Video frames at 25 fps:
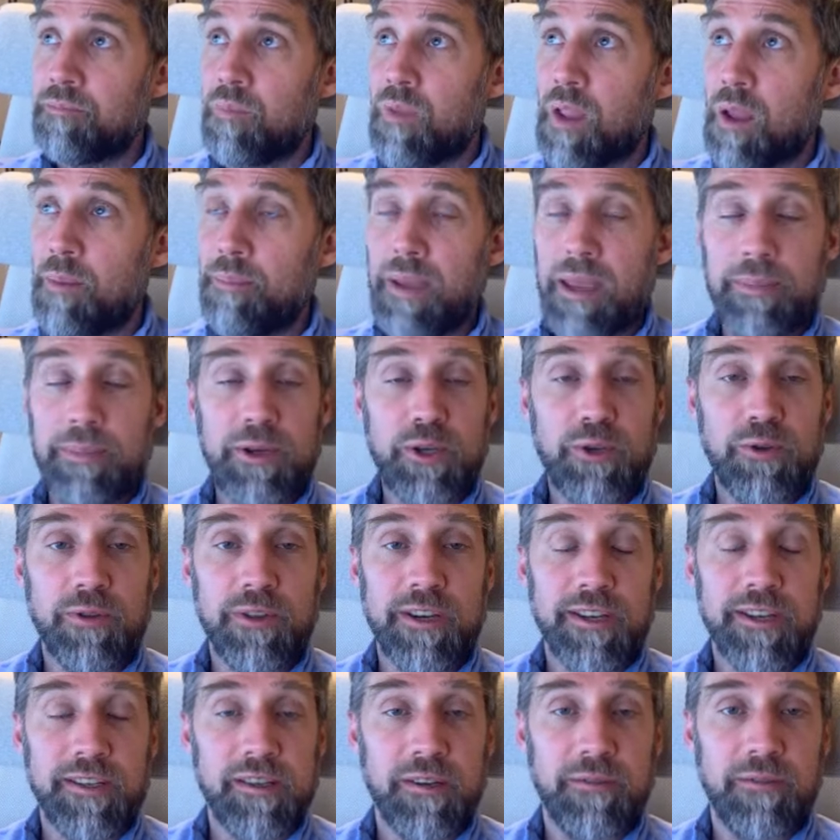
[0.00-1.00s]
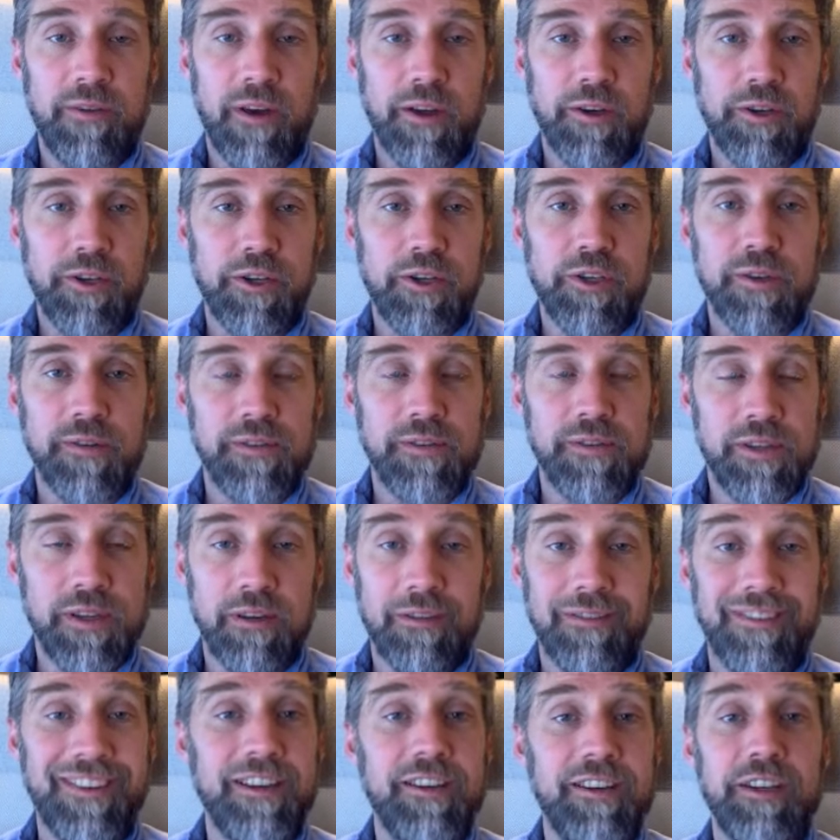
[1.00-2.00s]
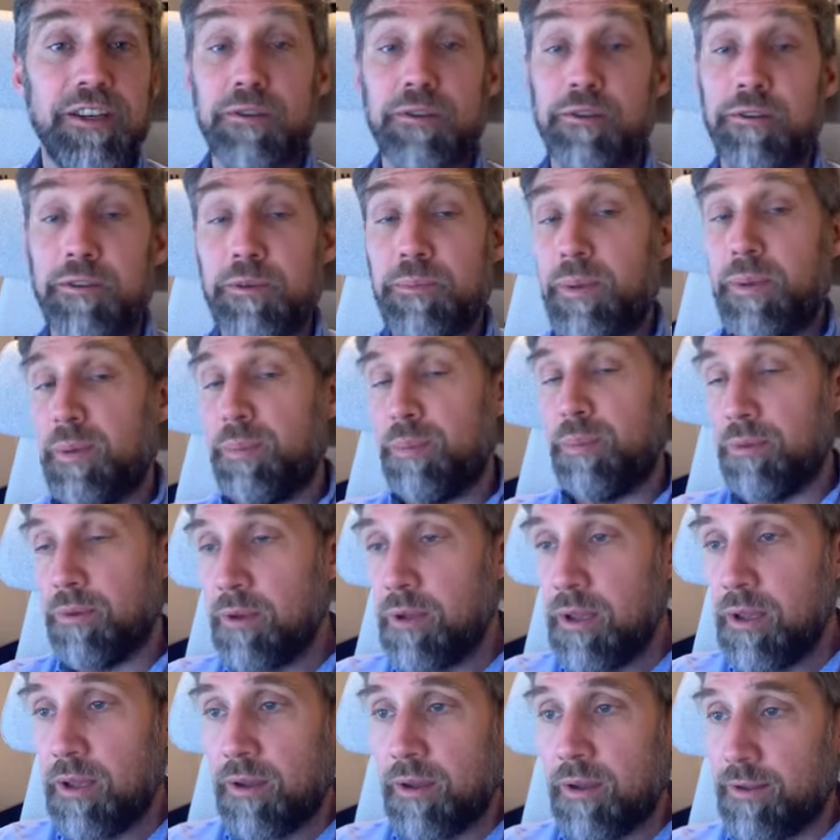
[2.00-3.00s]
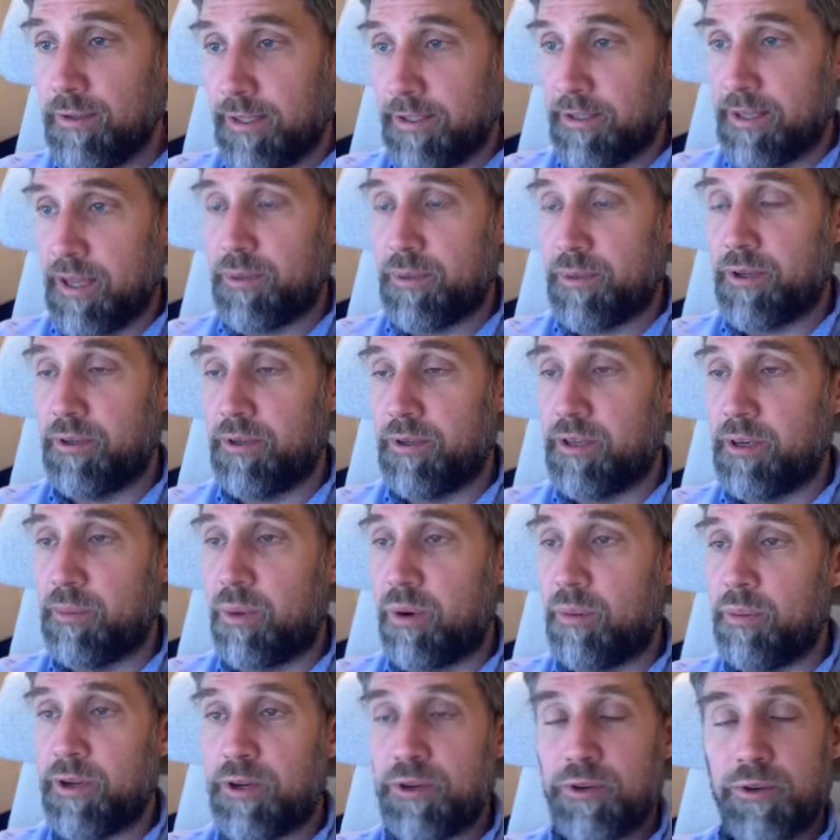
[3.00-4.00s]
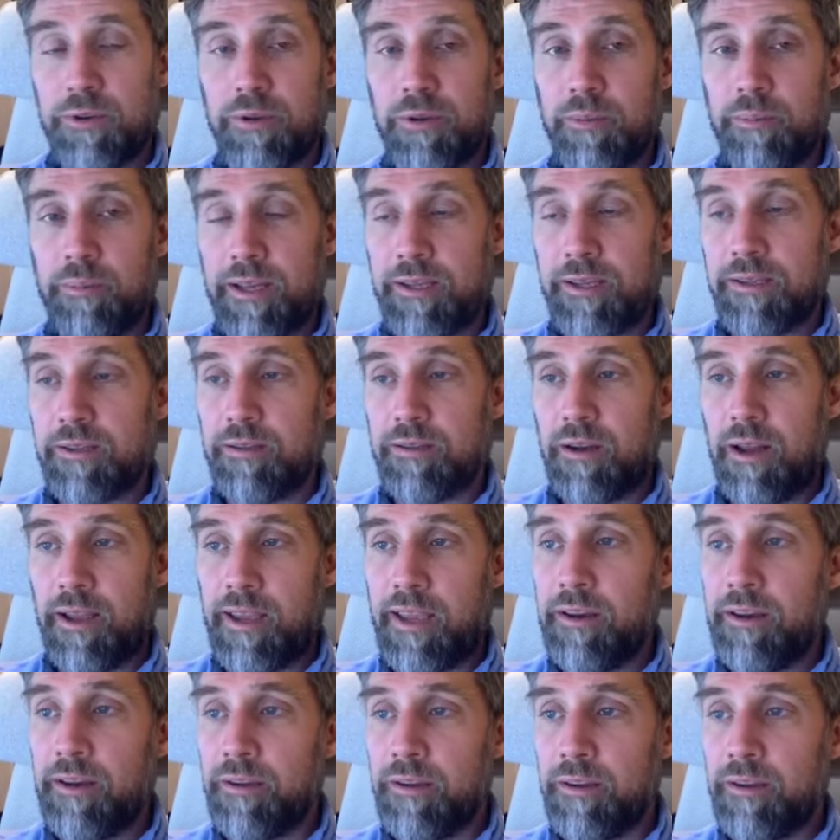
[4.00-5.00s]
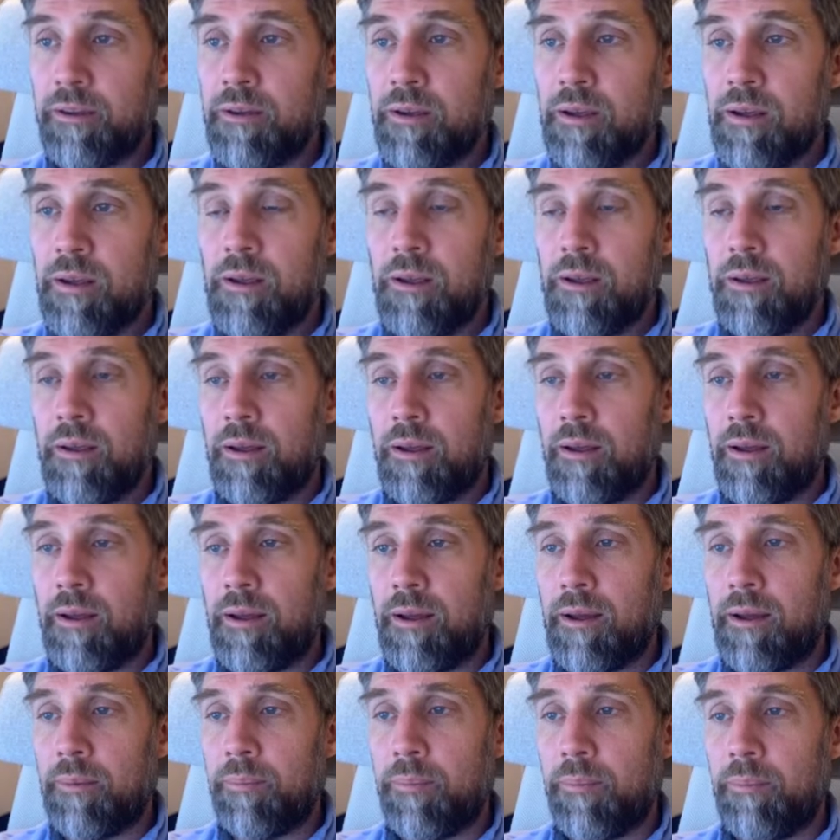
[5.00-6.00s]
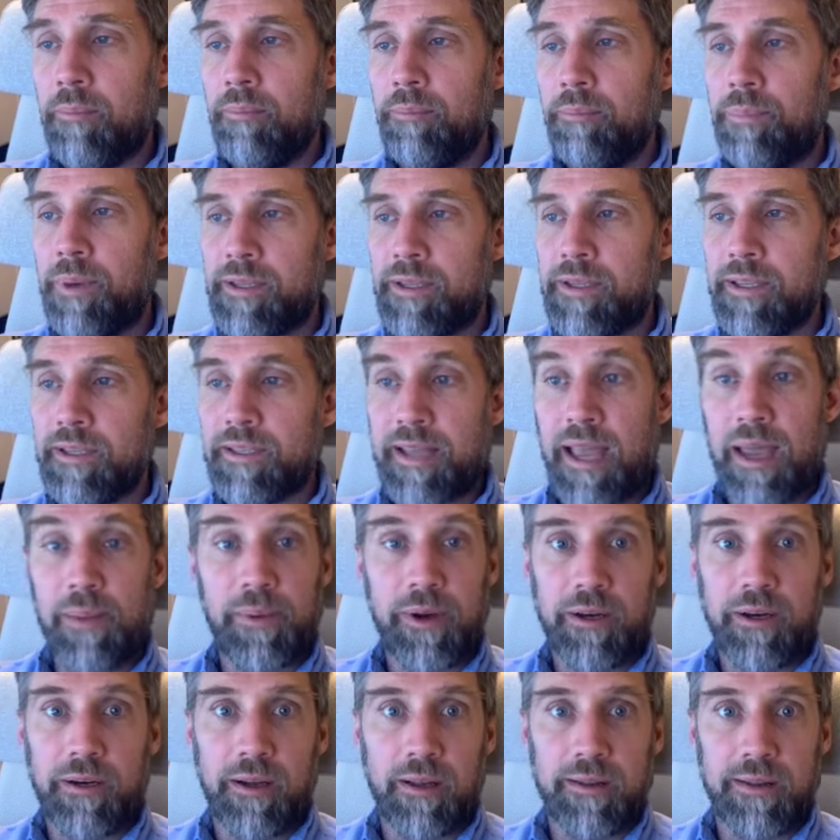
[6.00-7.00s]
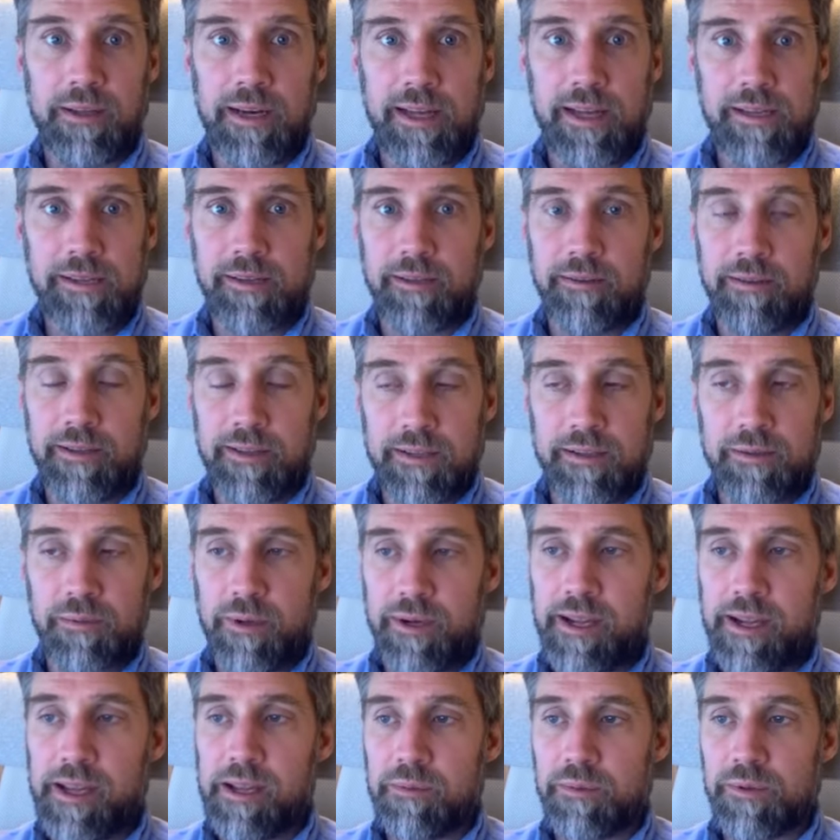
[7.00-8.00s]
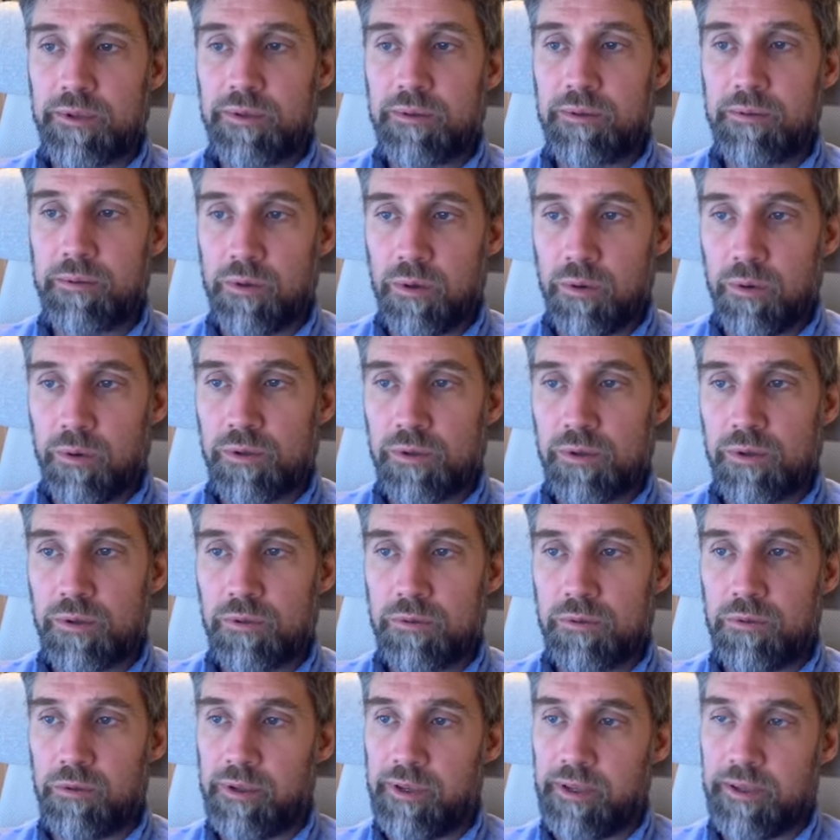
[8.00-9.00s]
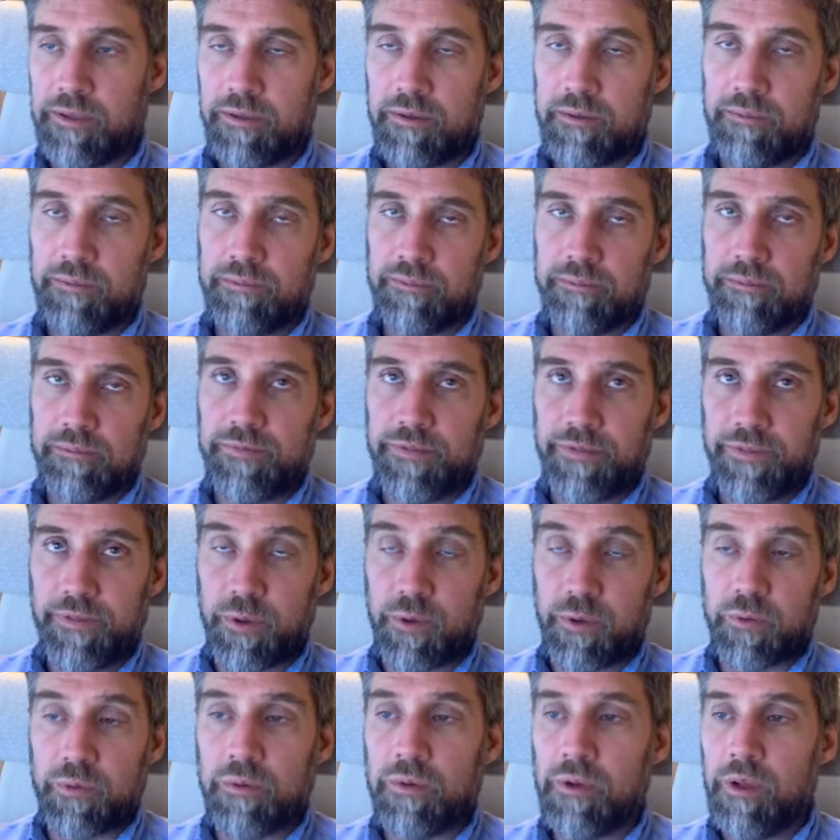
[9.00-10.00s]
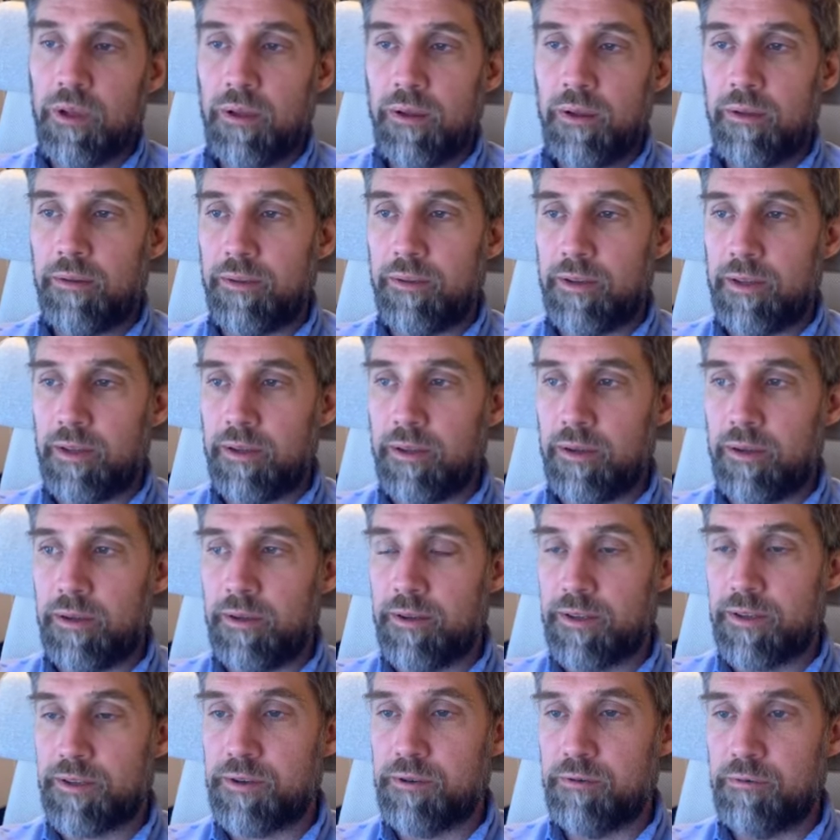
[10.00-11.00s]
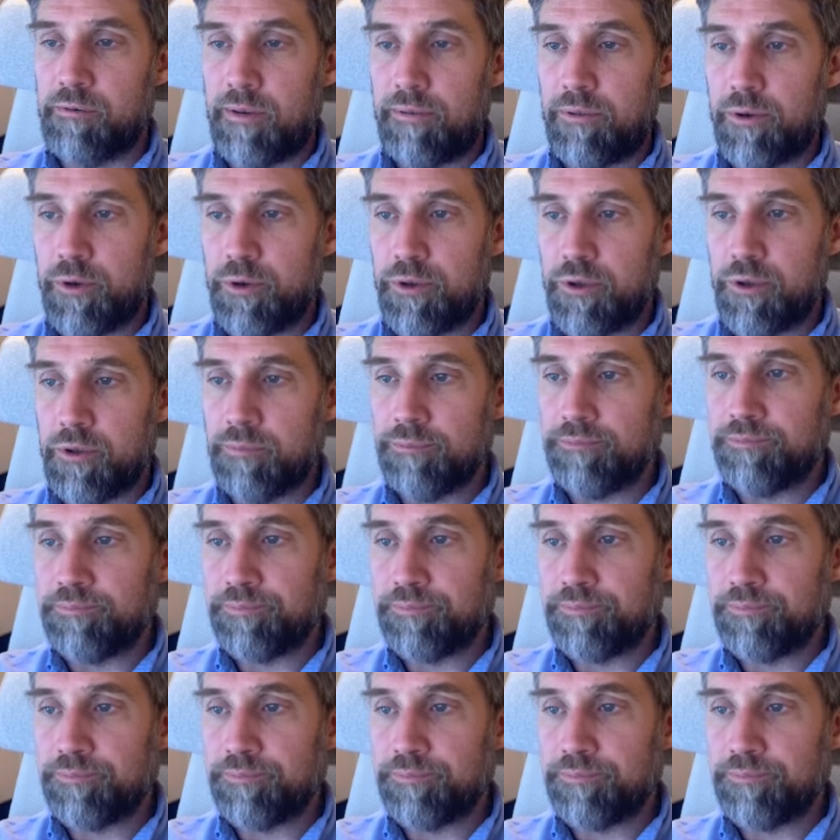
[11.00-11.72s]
maybe to the disadvantage of certain indigenous people, that's absolutely probably true in places like India. But it's happening nonetheless, and this is what helps cause, or at least fuel, the Industrial Revolution.